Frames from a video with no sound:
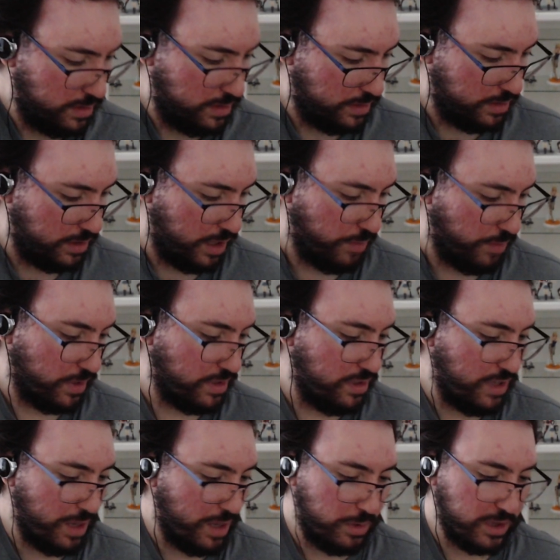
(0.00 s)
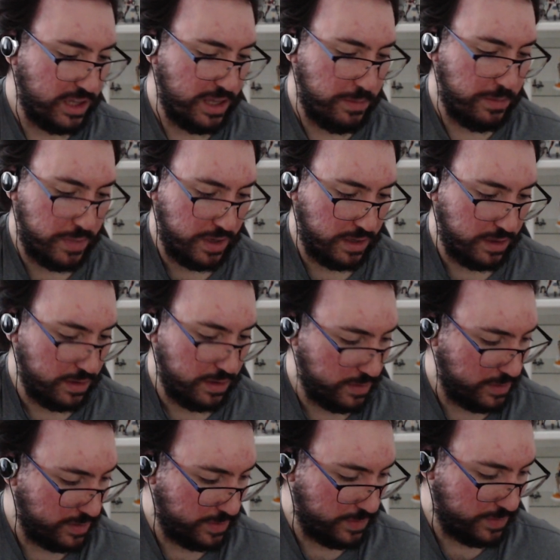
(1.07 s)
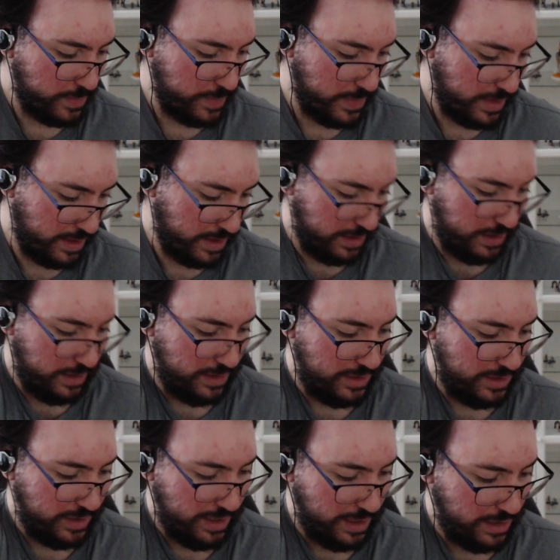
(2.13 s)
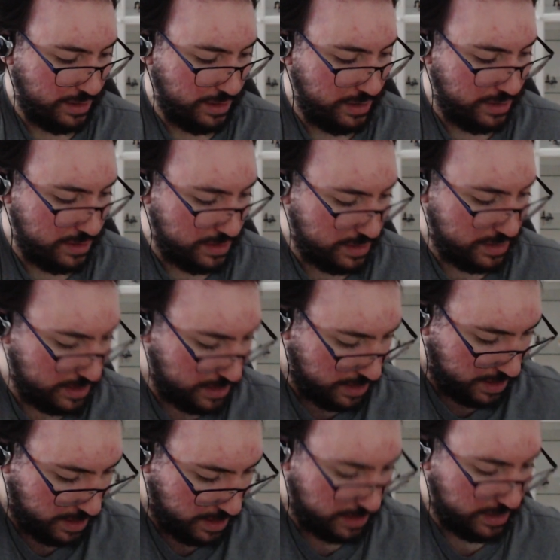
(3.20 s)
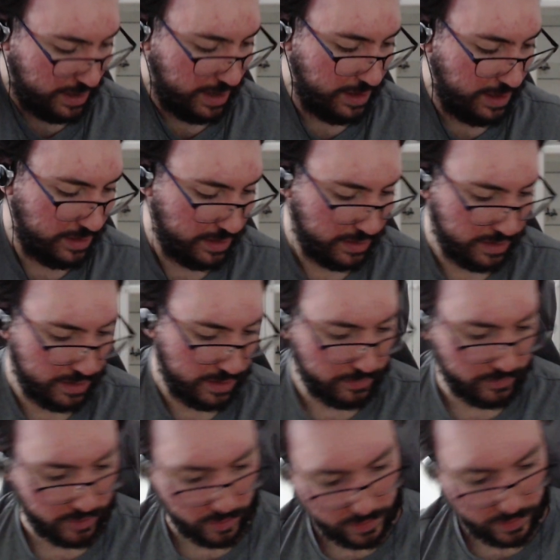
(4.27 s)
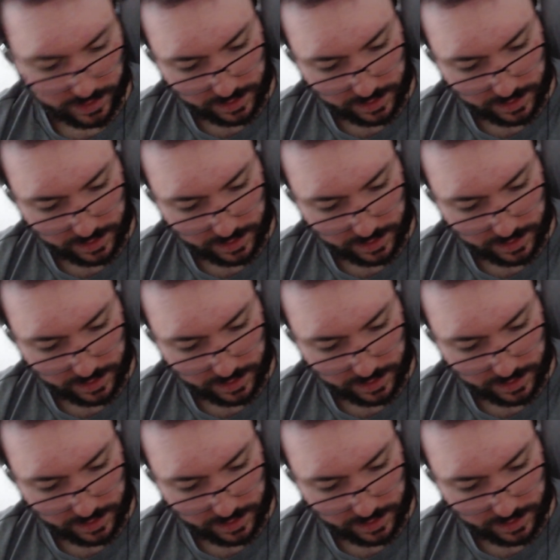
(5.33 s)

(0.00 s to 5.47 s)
I'm not double dipping into the honeys and tainting them from it.